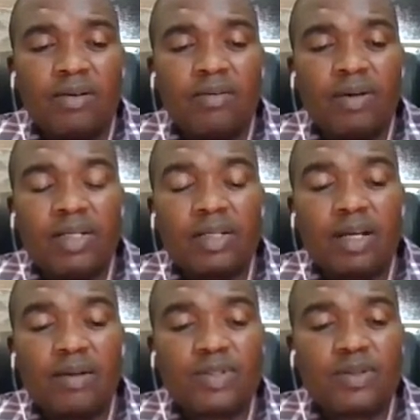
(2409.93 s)
when it
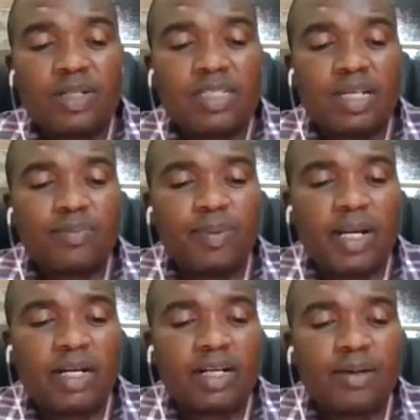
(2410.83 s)
comes to research
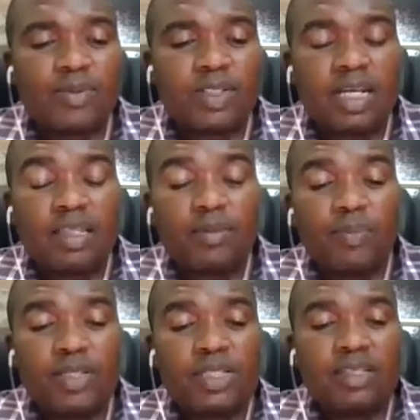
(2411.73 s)
paradigms, which are the
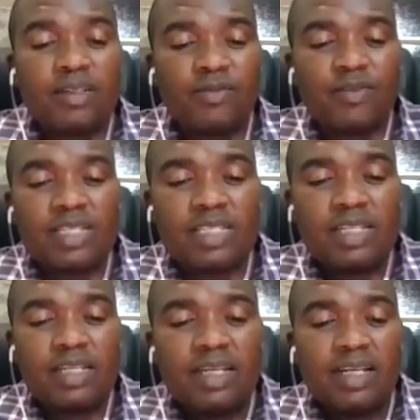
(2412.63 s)
positivist,
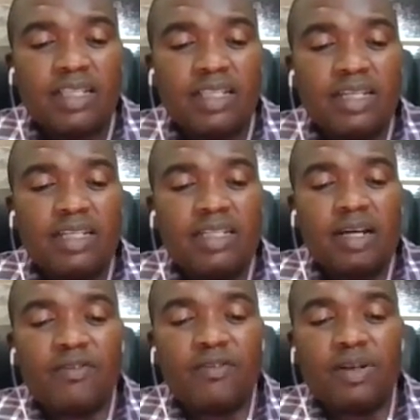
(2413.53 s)
the
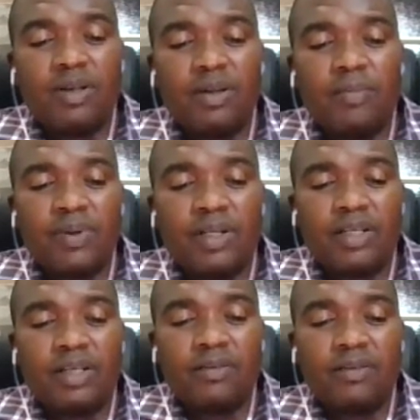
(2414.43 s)

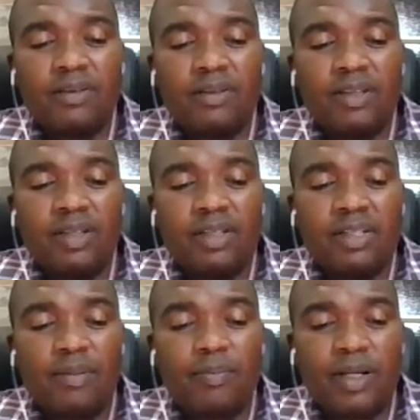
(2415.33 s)

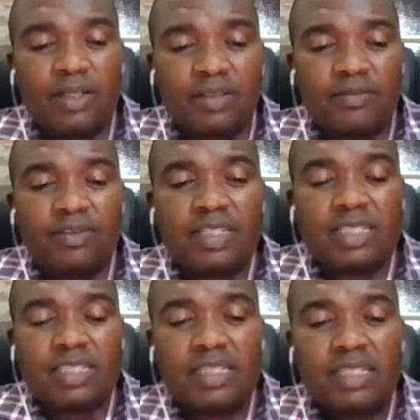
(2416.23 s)
interpretivist,